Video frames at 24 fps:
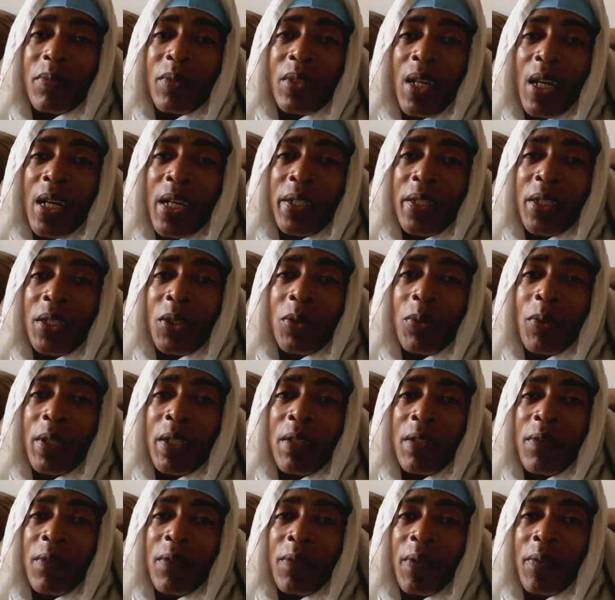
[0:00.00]
On the
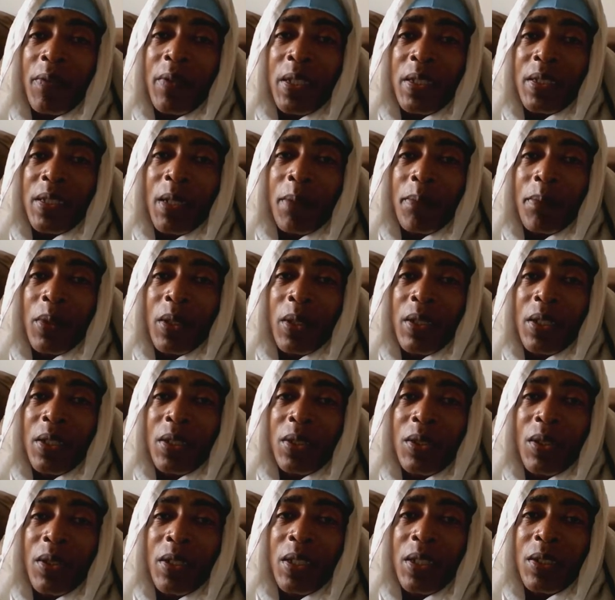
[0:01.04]
25th of December, the
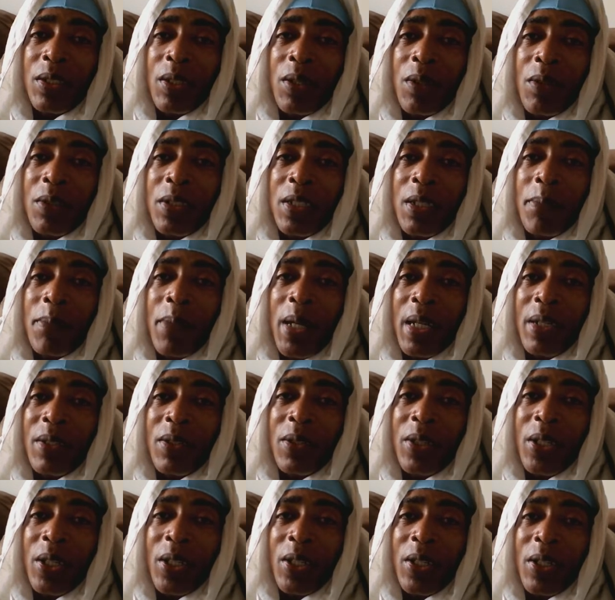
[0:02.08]
sun is closer back to
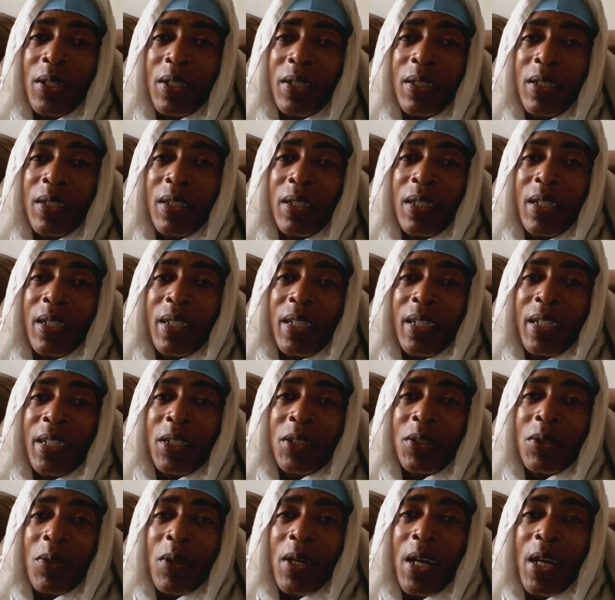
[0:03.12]
the earth. It
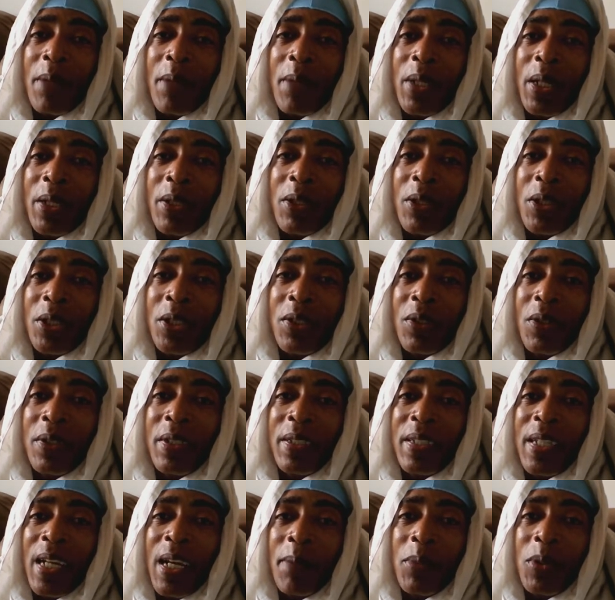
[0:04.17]
so happened that her son
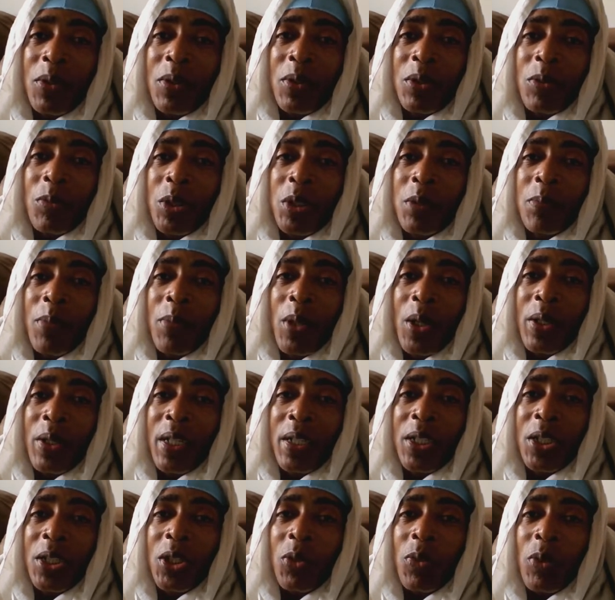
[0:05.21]
Tammuz was born on
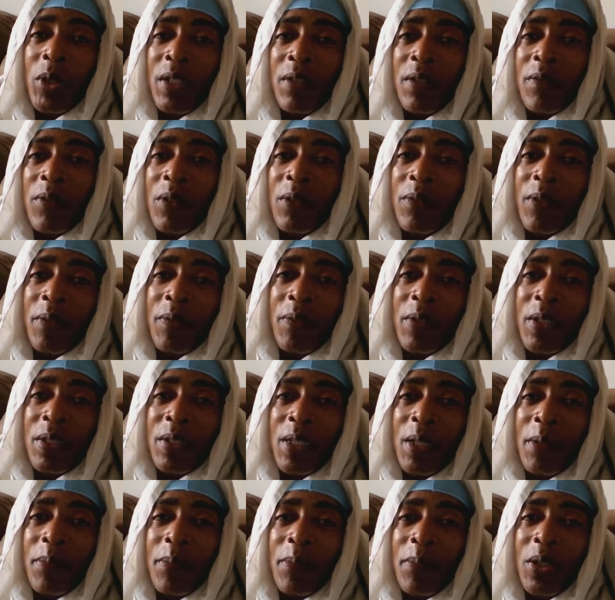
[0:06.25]
the 25th of
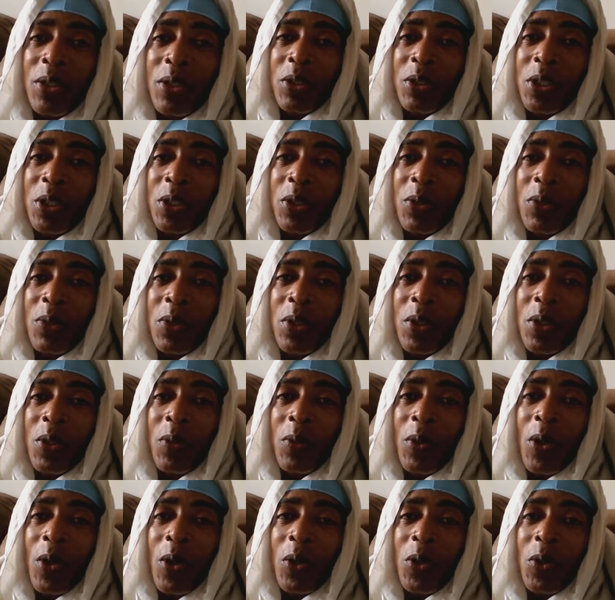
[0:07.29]
December, so told the
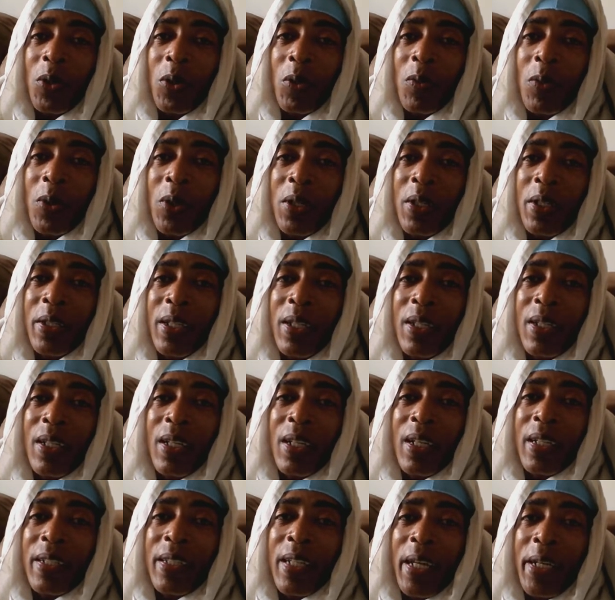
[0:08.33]
occult world
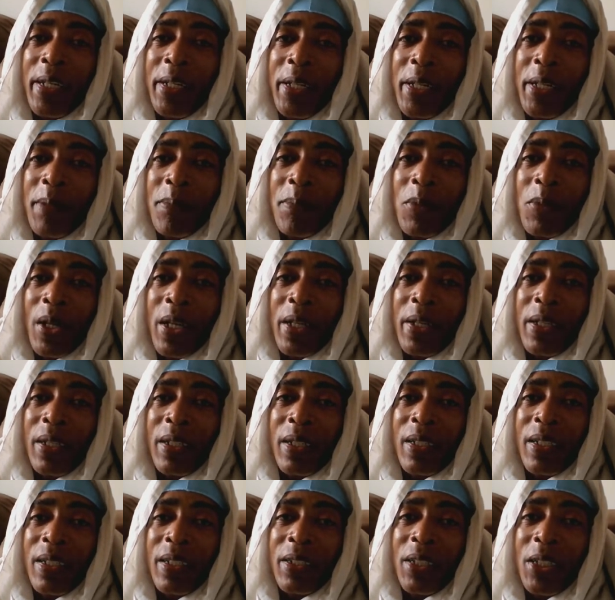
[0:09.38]
that Nimrod,
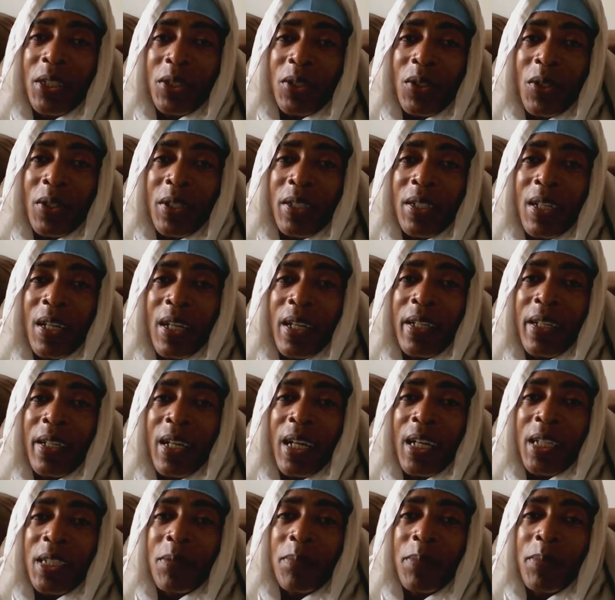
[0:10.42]
the sun god,
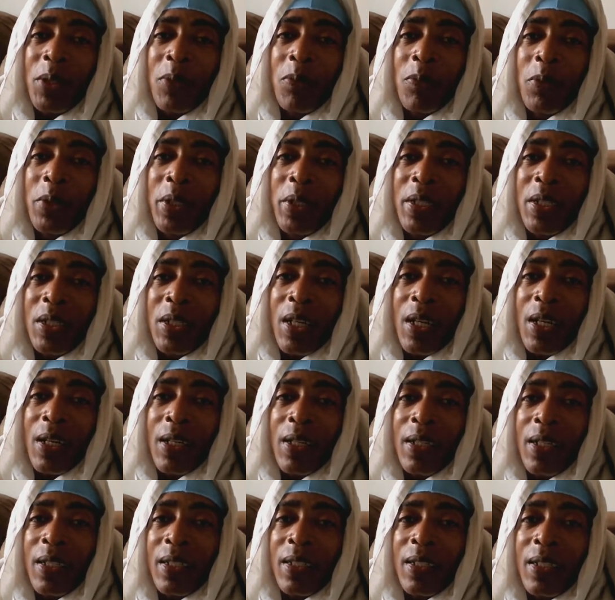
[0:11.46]
has been
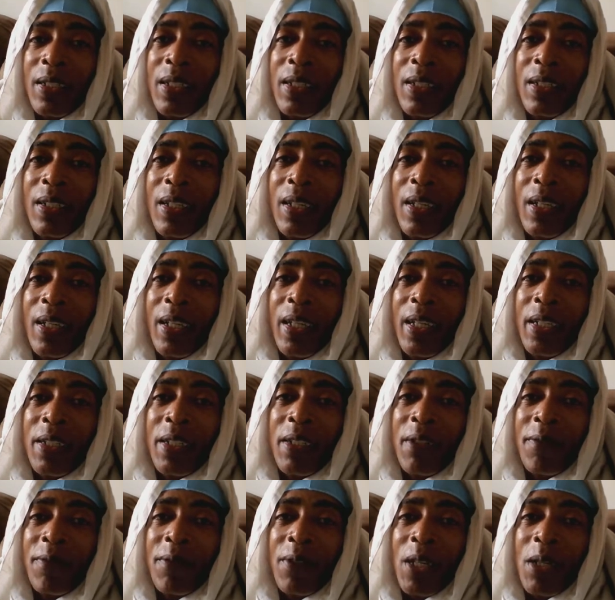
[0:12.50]
reincarnated in the
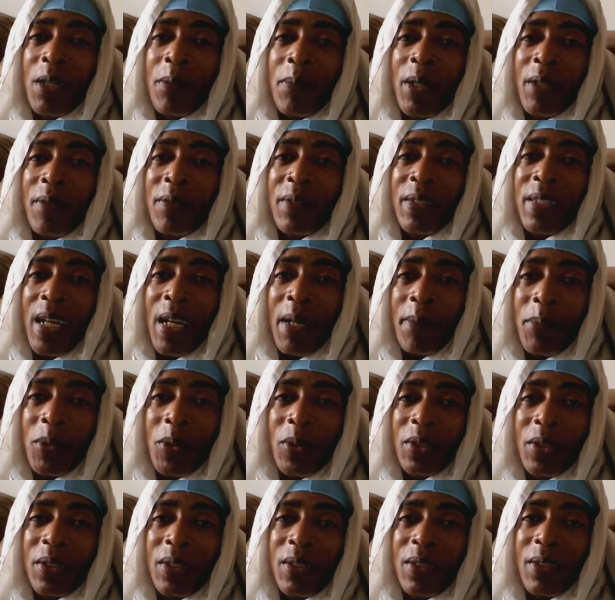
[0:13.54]
form of
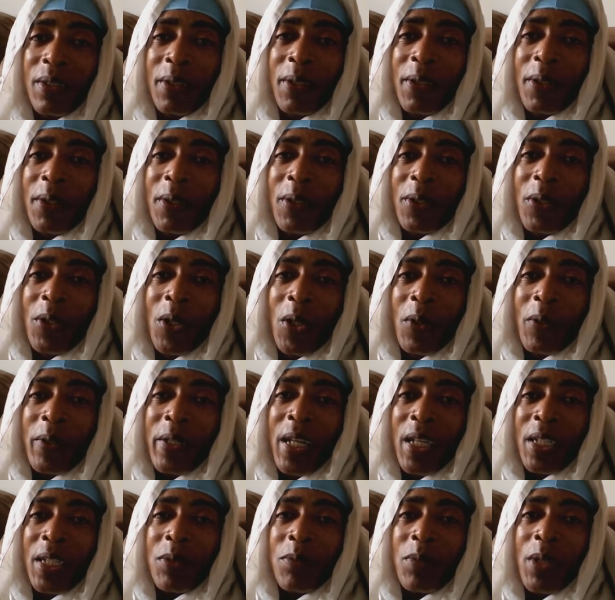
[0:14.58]
Tammuz. Now
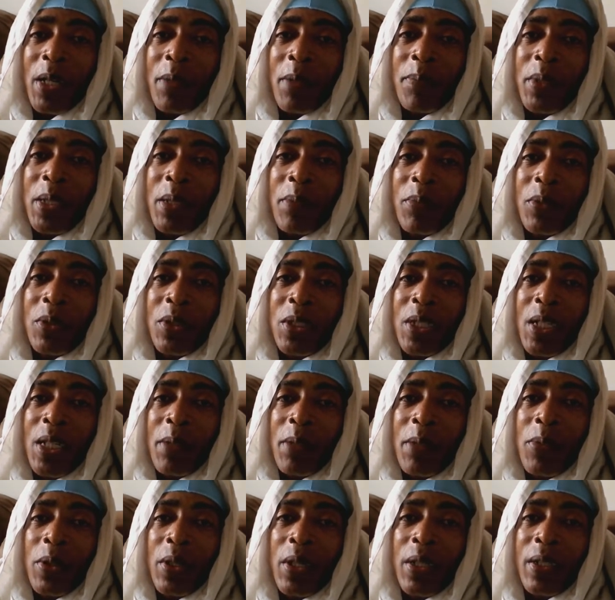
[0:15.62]
that's why people
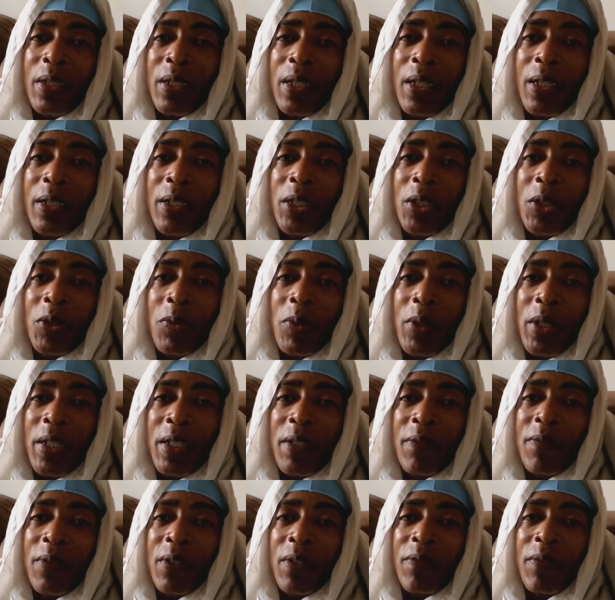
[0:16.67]
celebrate the
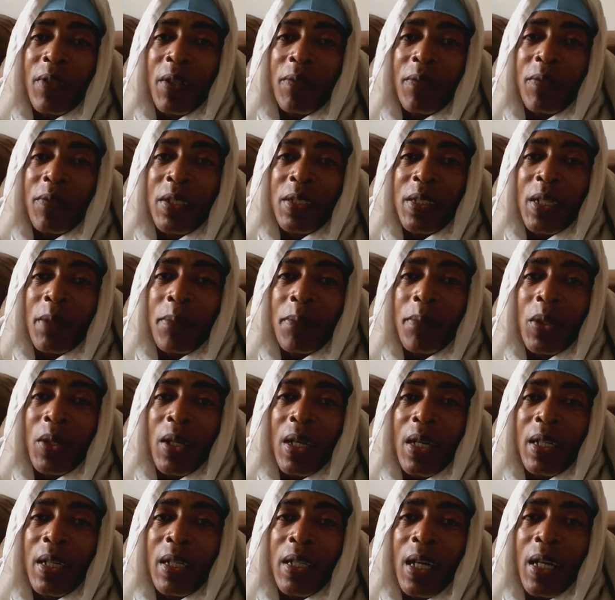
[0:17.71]
25th of December
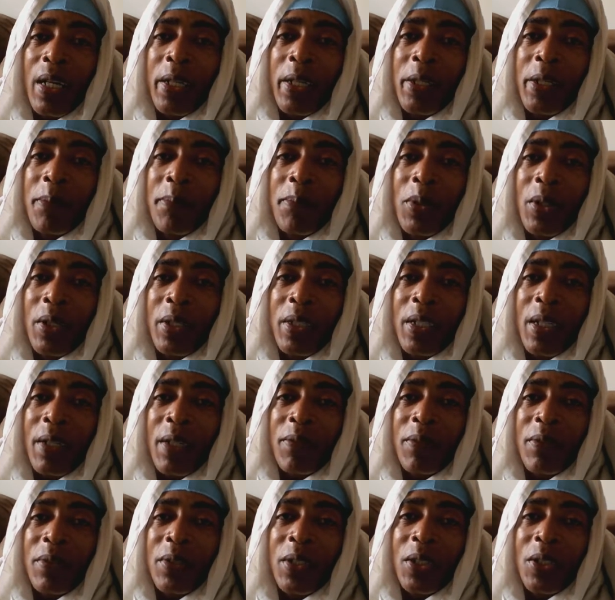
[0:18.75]
and call it the birth of
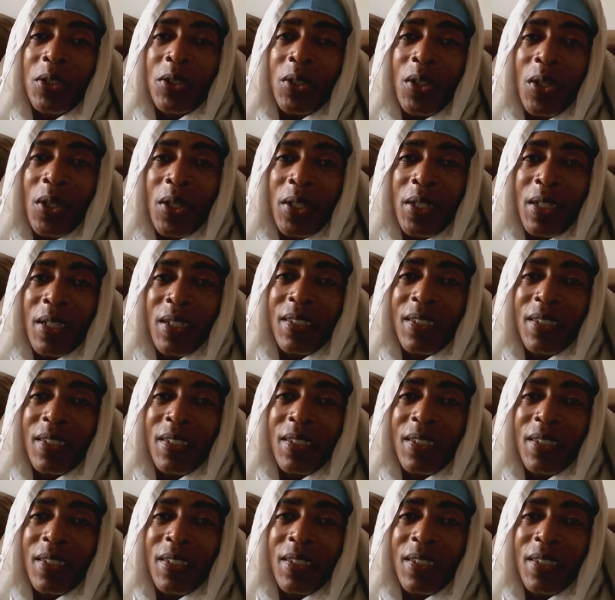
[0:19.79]
the sun.